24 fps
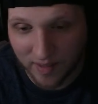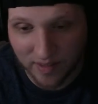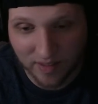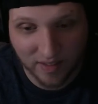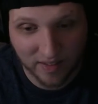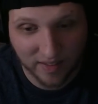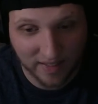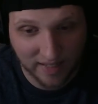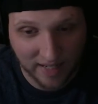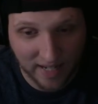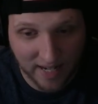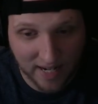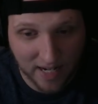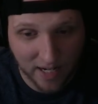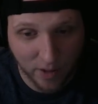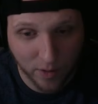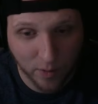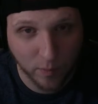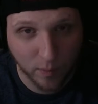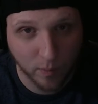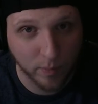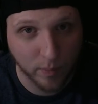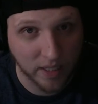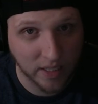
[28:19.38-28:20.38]
now
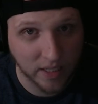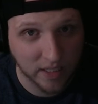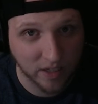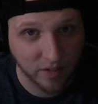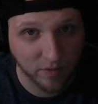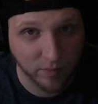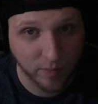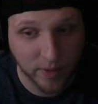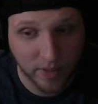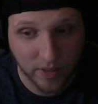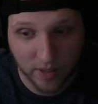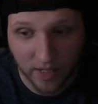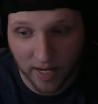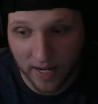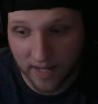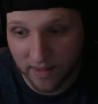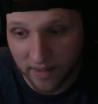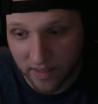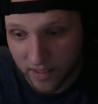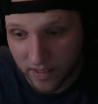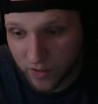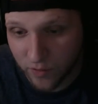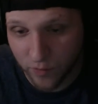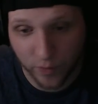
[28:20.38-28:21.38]
because I've been at
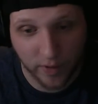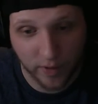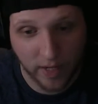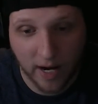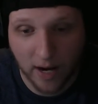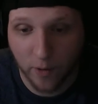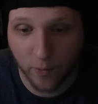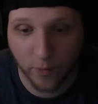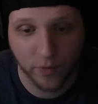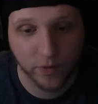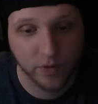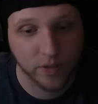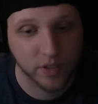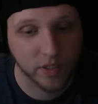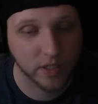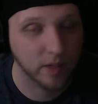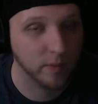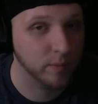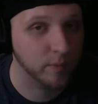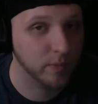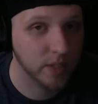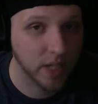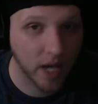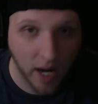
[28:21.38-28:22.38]
this for hours and I'm
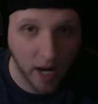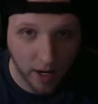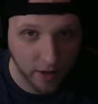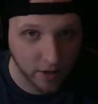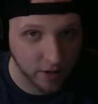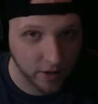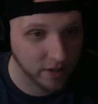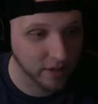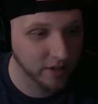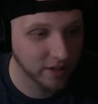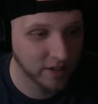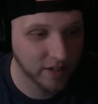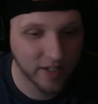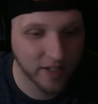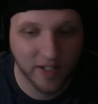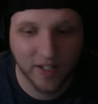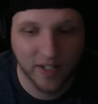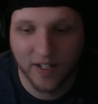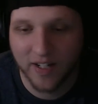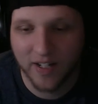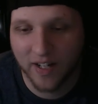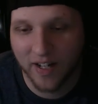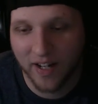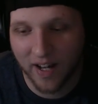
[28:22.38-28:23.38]
tired.
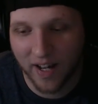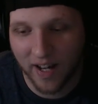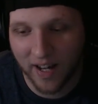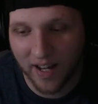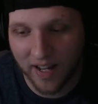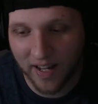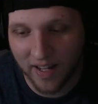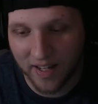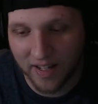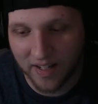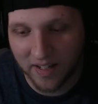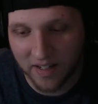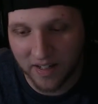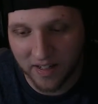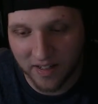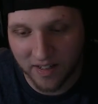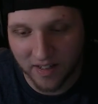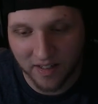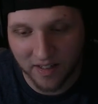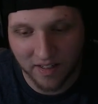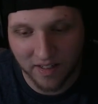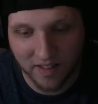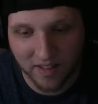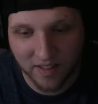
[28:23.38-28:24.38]
And,
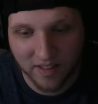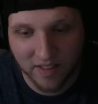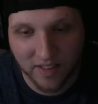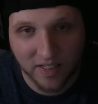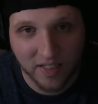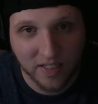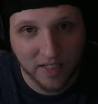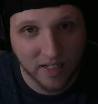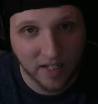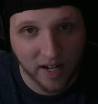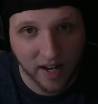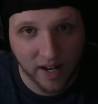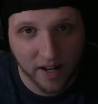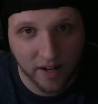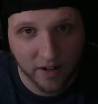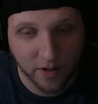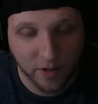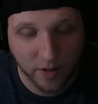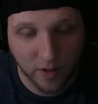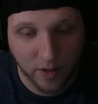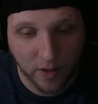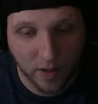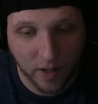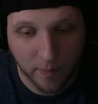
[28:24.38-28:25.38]
I don't know.
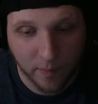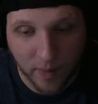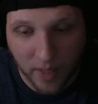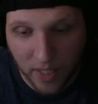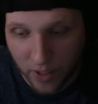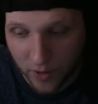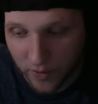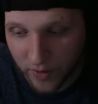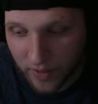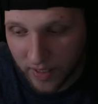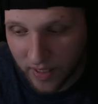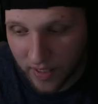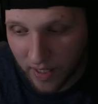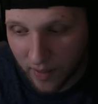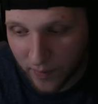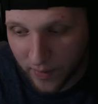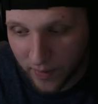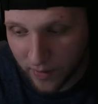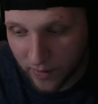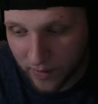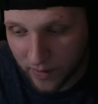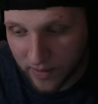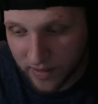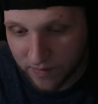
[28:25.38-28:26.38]
I'm hungry. I want to go
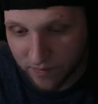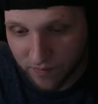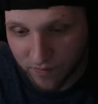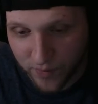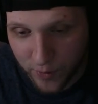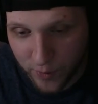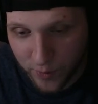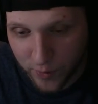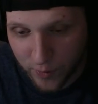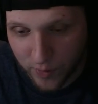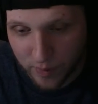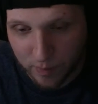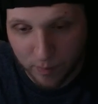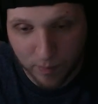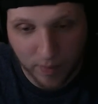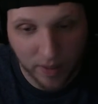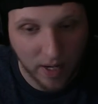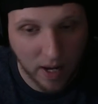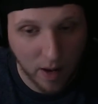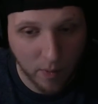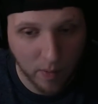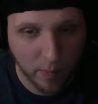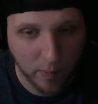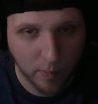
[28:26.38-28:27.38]
get some food, but I
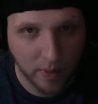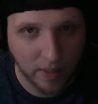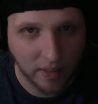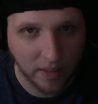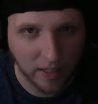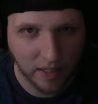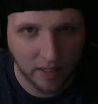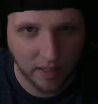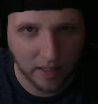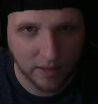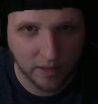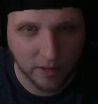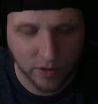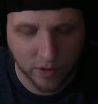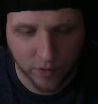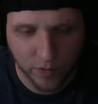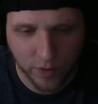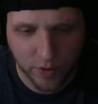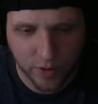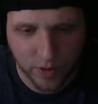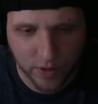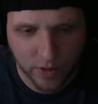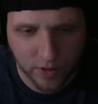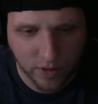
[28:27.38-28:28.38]
want to play League of Legends
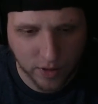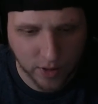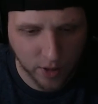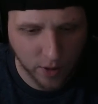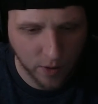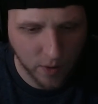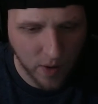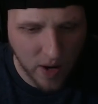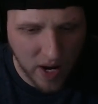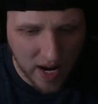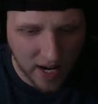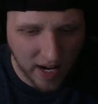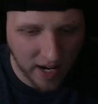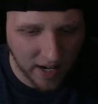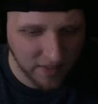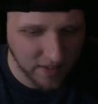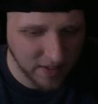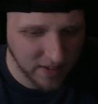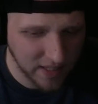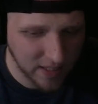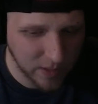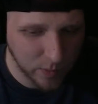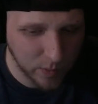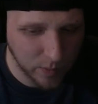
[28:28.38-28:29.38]
first. So I think
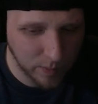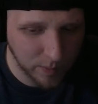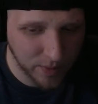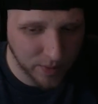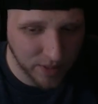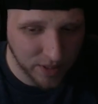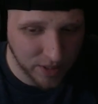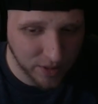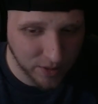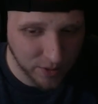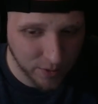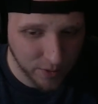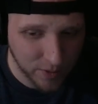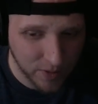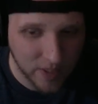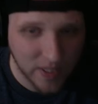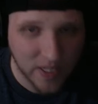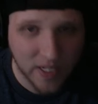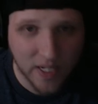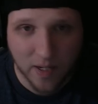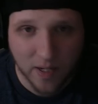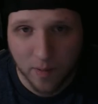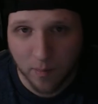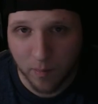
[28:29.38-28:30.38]
that's what I'm going to do.
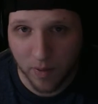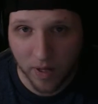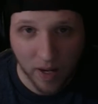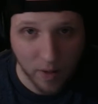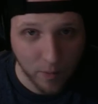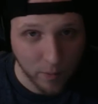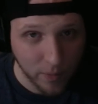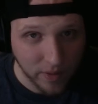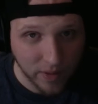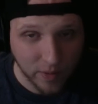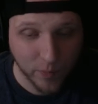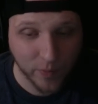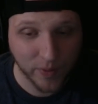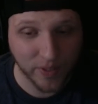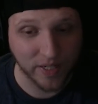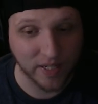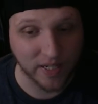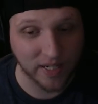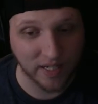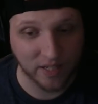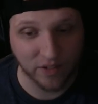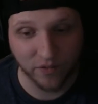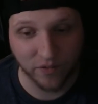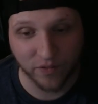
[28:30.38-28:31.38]
But I really wanted to get
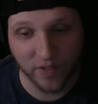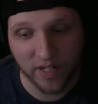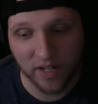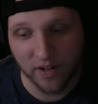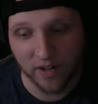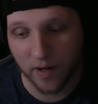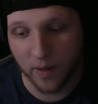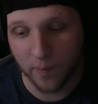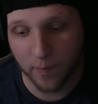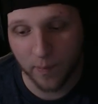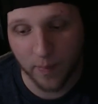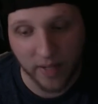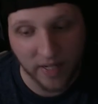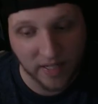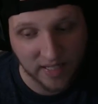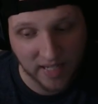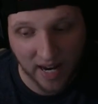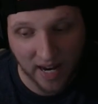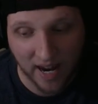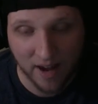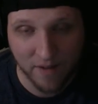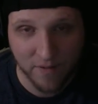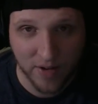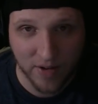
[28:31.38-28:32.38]
a video up because I
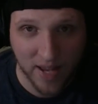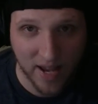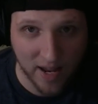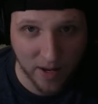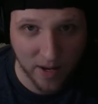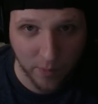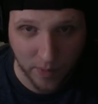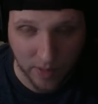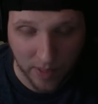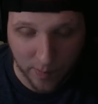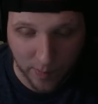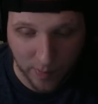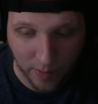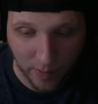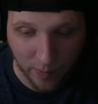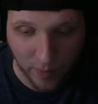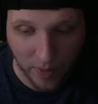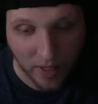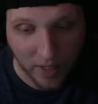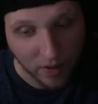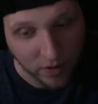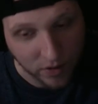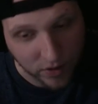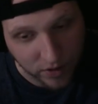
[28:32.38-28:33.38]
haven't had one up in a while.
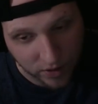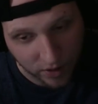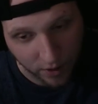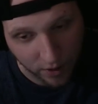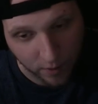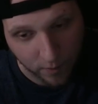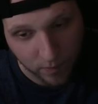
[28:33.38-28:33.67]
So,